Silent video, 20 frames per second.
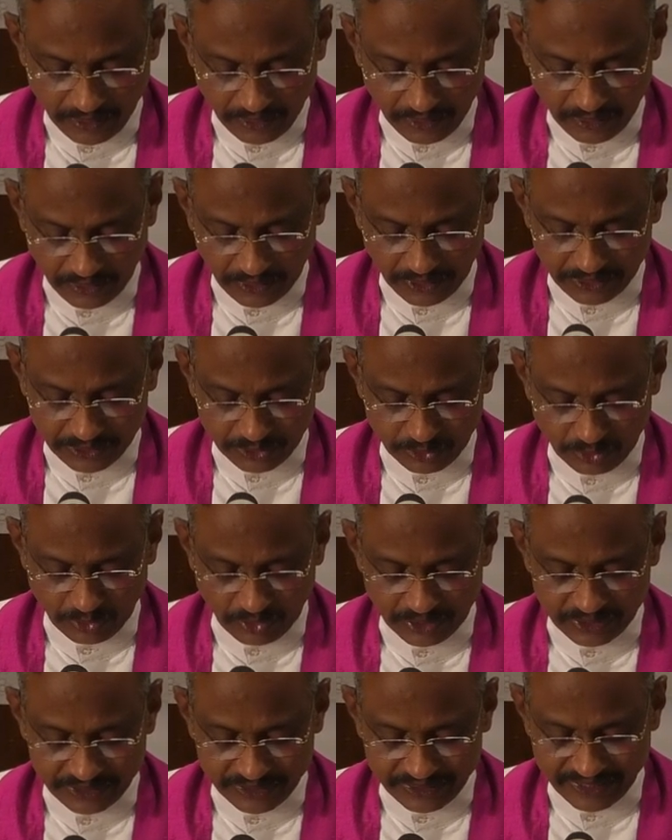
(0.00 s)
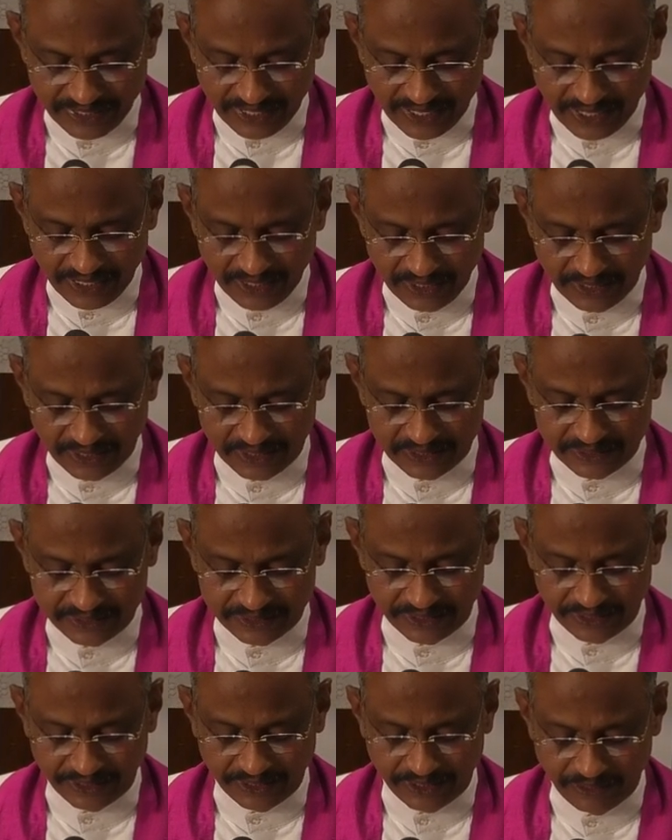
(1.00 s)
Let's all stand and
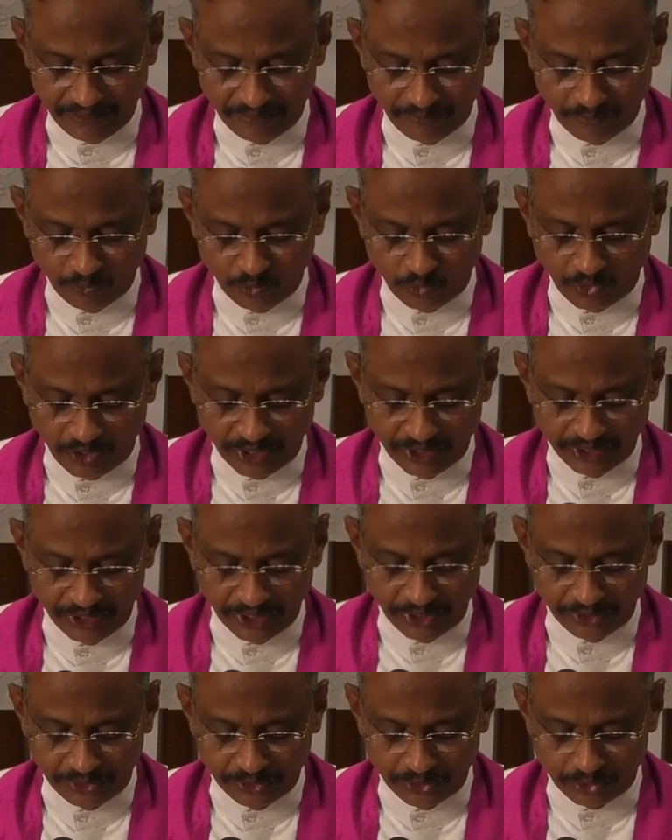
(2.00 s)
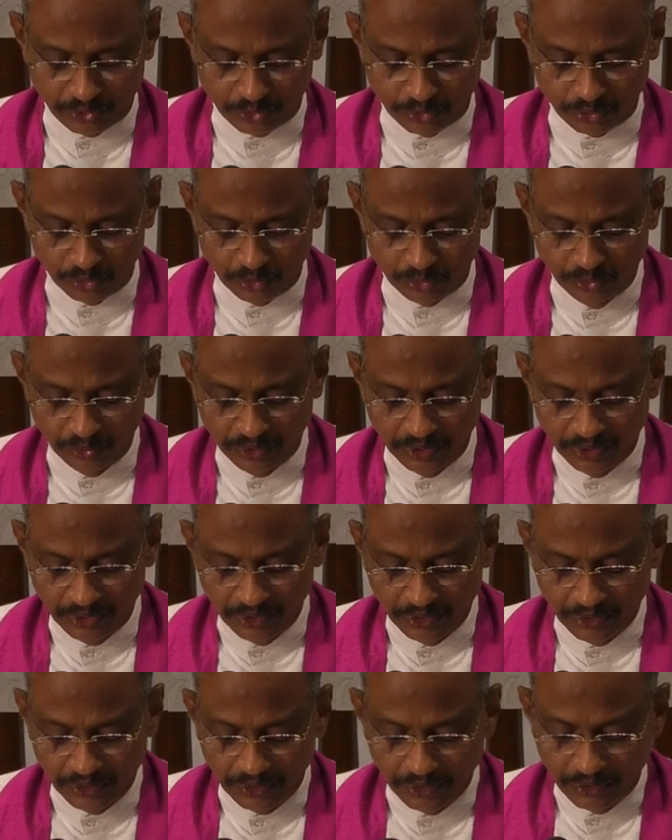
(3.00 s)
sing hymn 182.
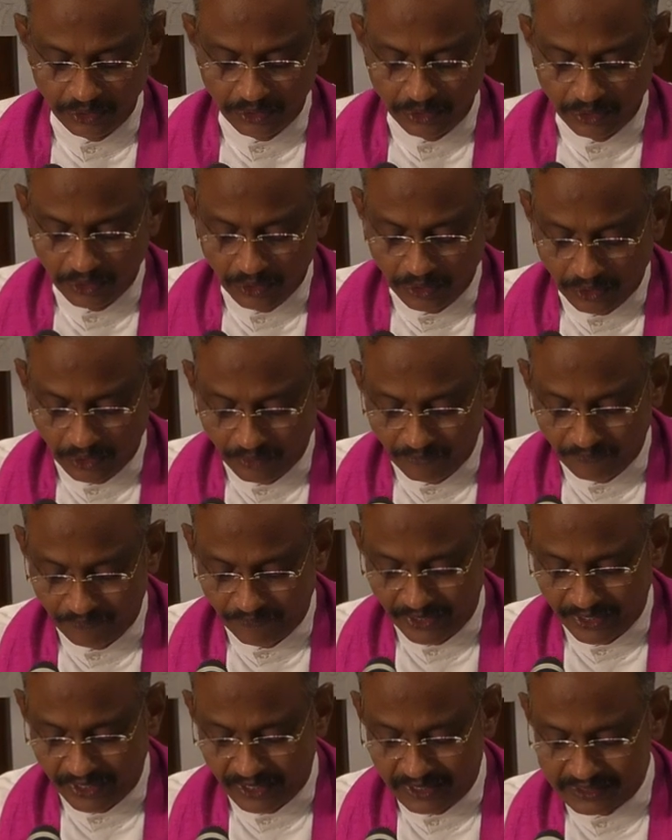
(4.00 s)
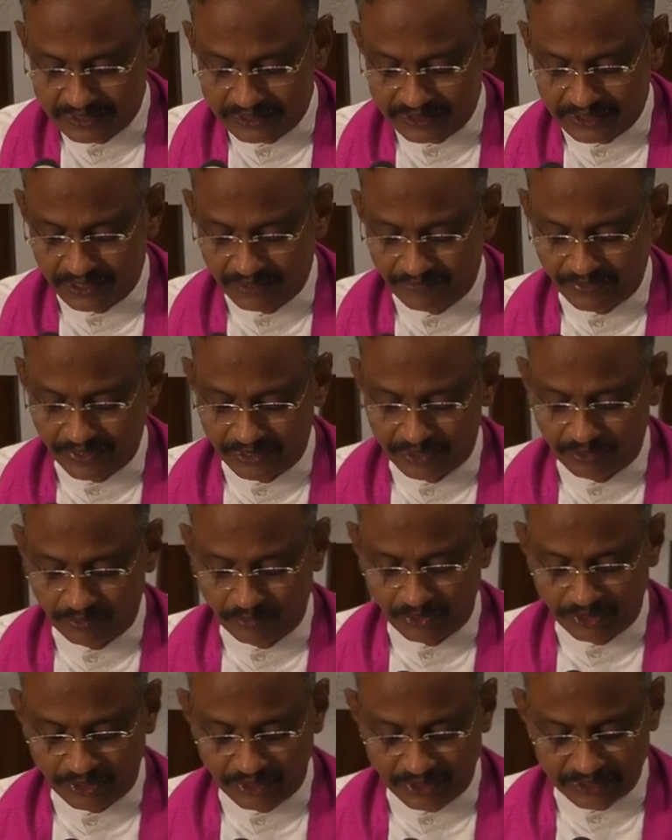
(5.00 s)
When I survey the
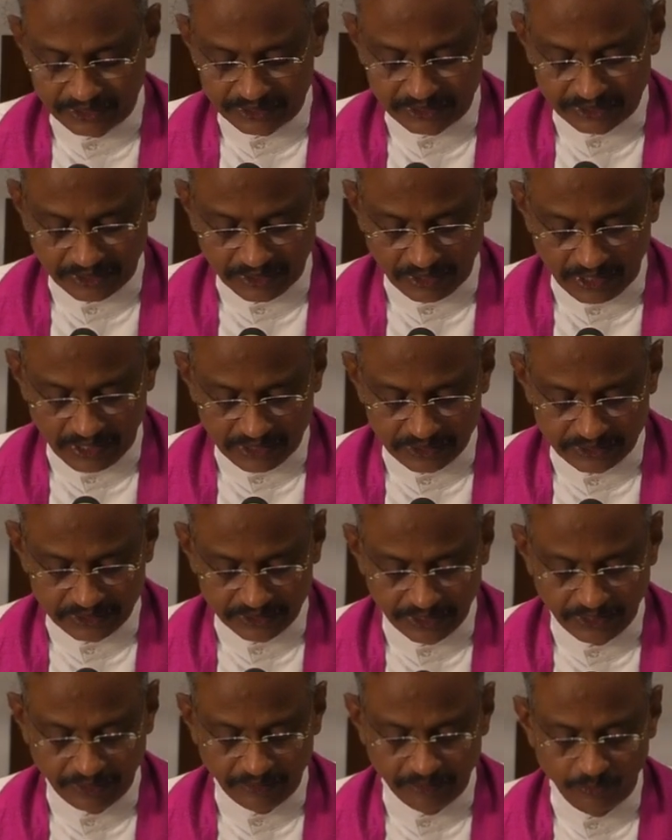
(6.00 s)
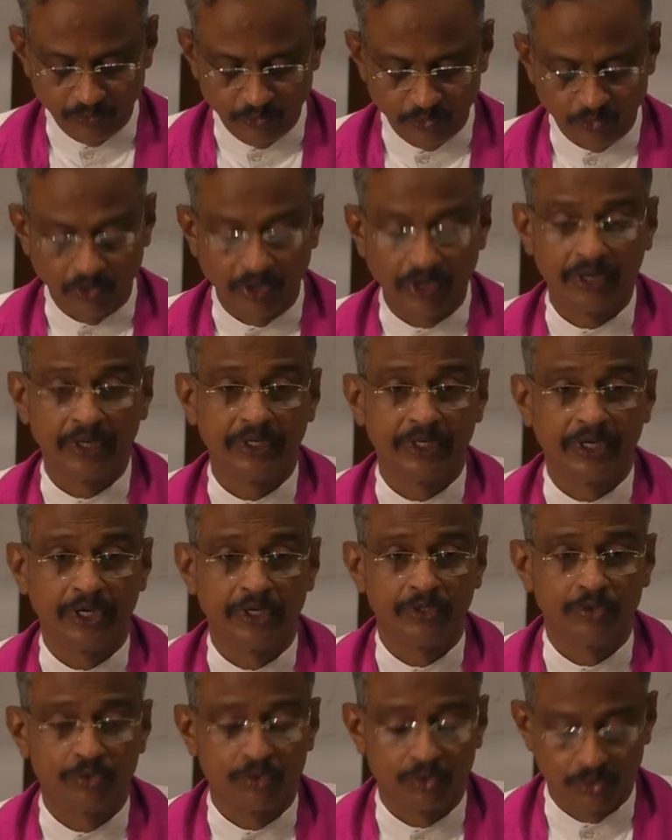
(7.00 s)
wondrous cross, hymn
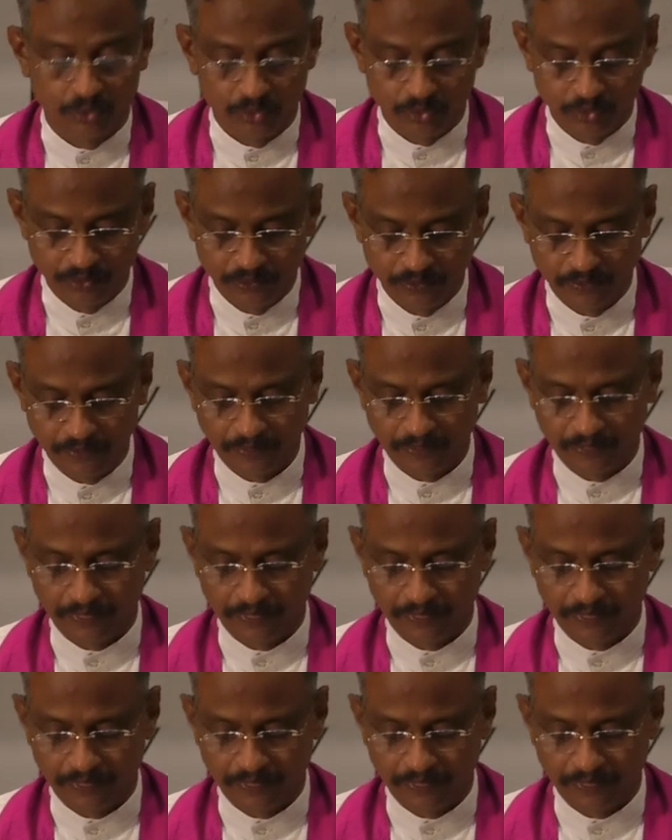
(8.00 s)
182.